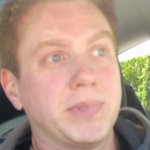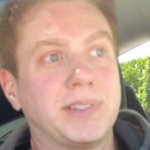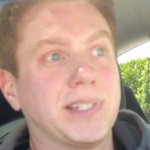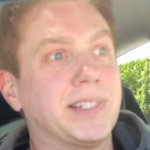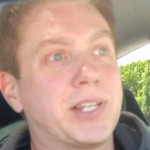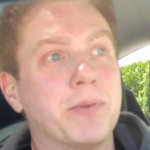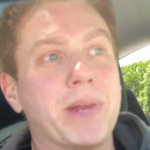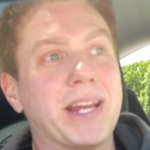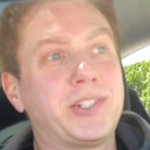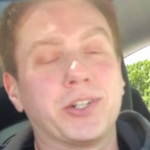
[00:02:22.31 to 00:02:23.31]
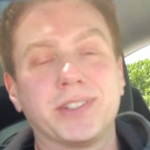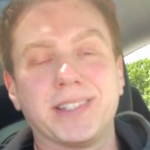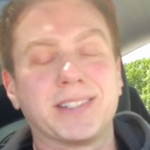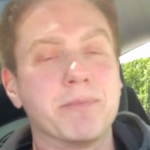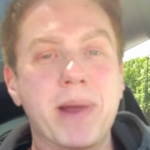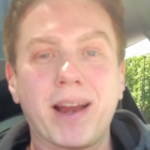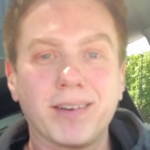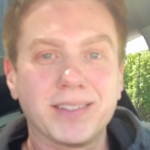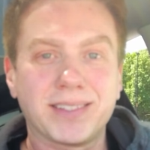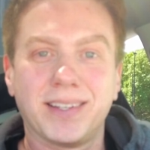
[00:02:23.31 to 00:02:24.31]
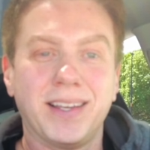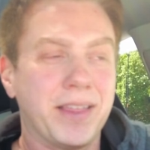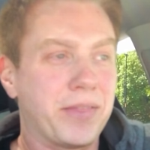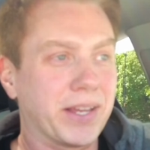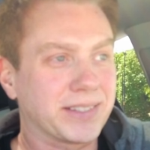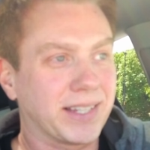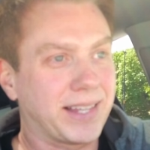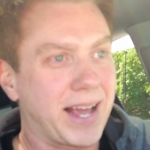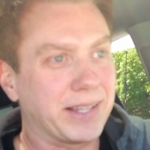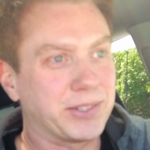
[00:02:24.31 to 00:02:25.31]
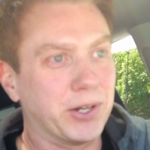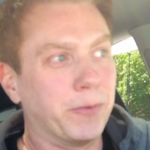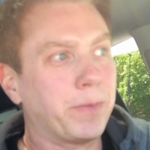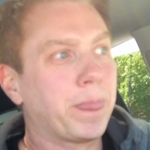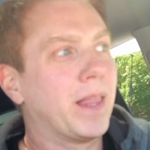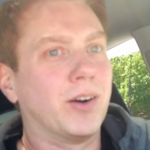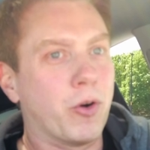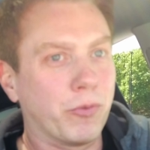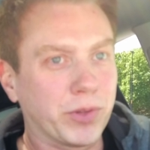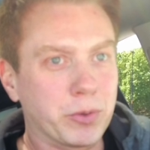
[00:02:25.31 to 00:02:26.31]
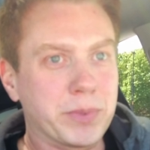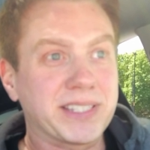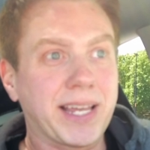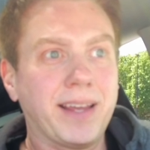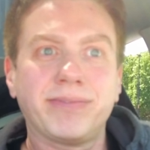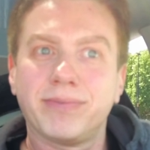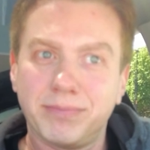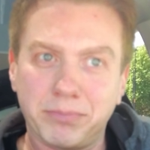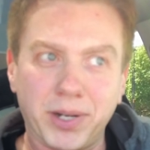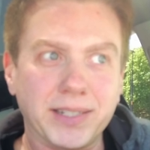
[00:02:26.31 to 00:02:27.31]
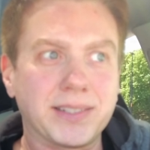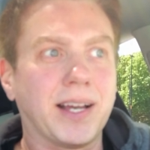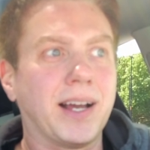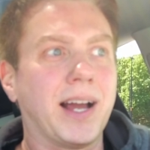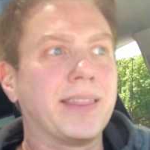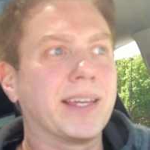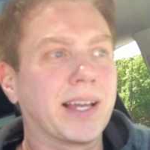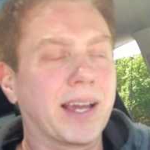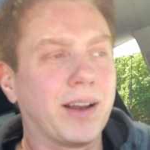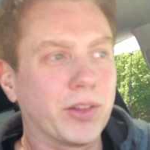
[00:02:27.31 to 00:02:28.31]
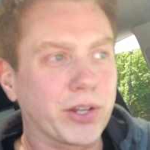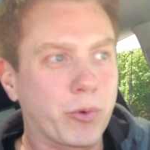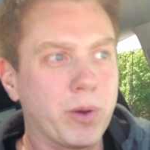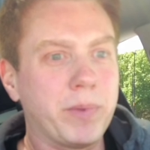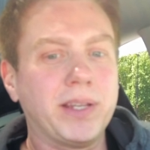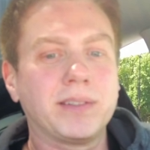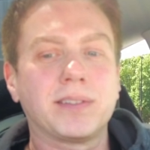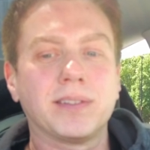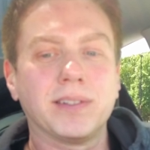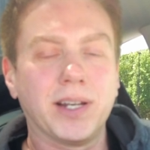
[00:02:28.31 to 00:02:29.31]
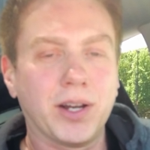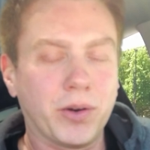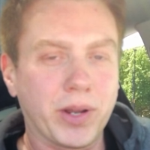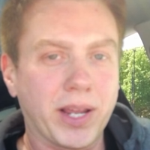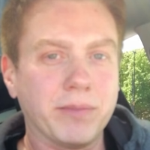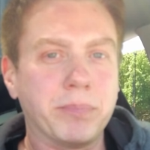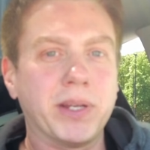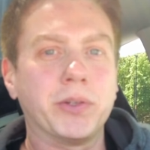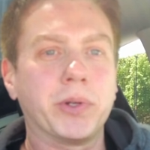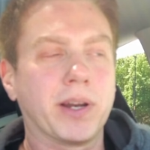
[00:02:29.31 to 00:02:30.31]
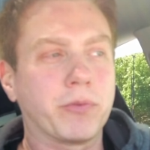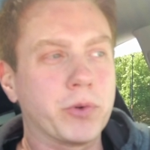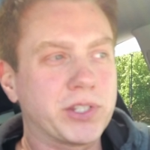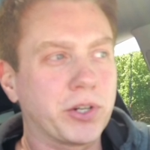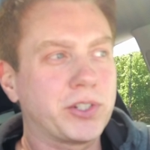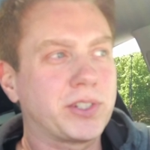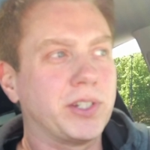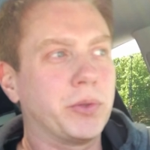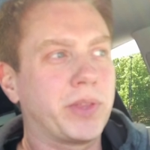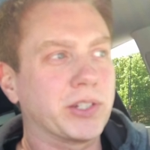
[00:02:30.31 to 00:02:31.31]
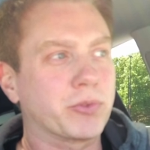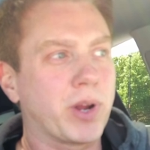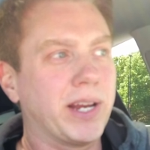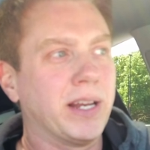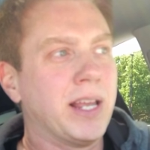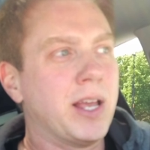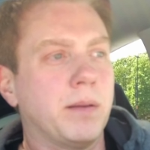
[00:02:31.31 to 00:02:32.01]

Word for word: see some nature, see some bears, things like that. So hopefully we'll be safe, but uh, I think I got all the equipment, you know, and been doing enough research to do things right,